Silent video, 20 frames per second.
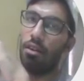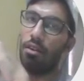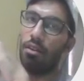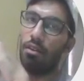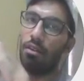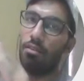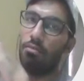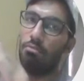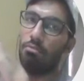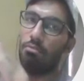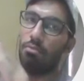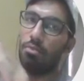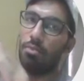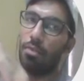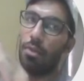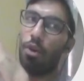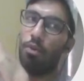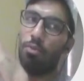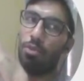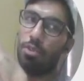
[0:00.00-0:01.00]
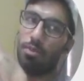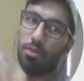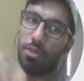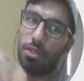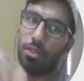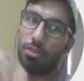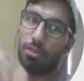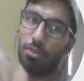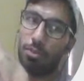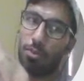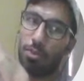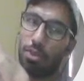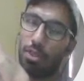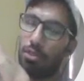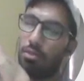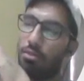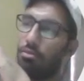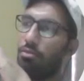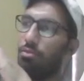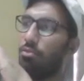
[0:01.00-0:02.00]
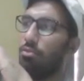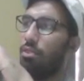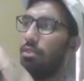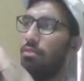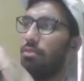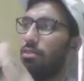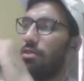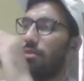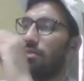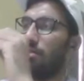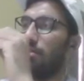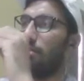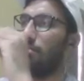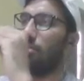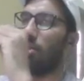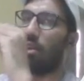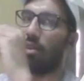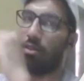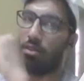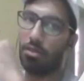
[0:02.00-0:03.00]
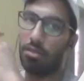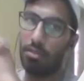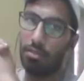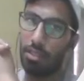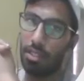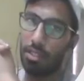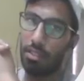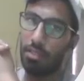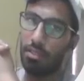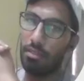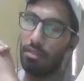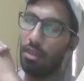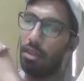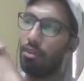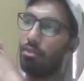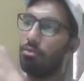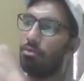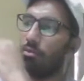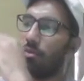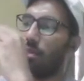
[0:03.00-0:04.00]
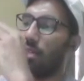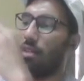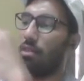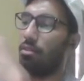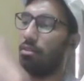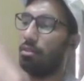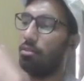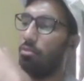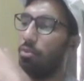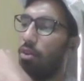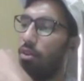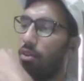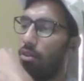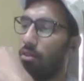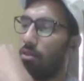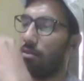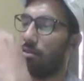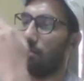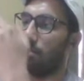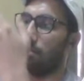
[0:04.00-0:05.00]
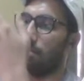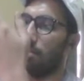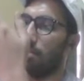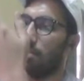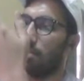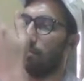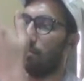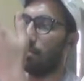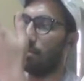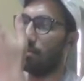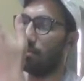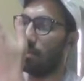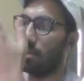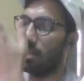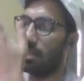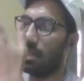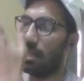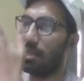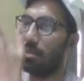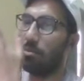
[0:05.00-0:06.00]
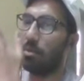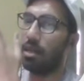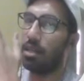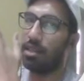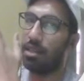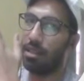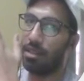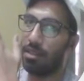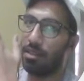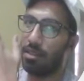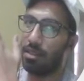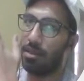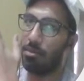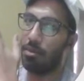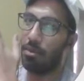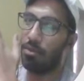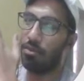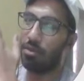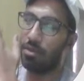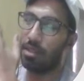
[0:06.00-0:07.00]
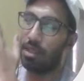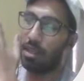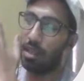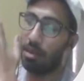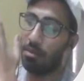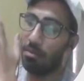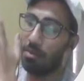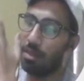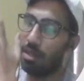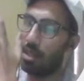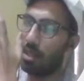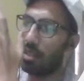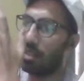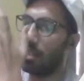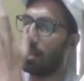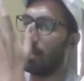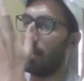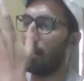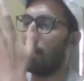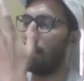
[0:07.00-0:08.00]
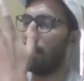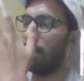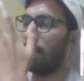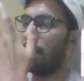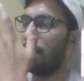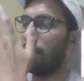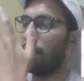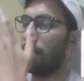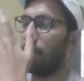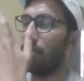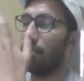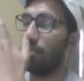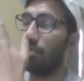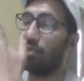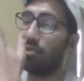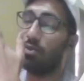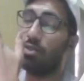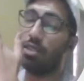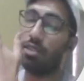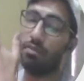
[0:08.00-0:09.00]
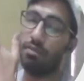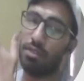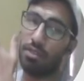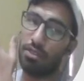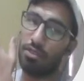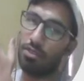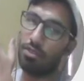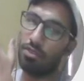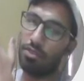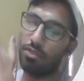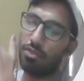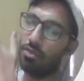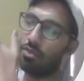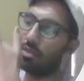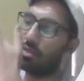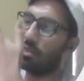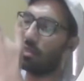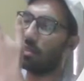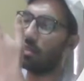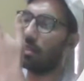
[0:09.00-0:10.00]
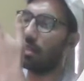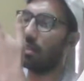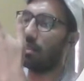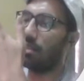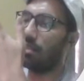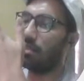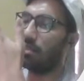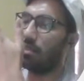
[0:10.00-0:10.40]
uh, how much money you should put in, so I will say some dollars. Okay, now the other model, that which will take my data, the amount that I predicted, and it will say, okay, we should invest on it. So that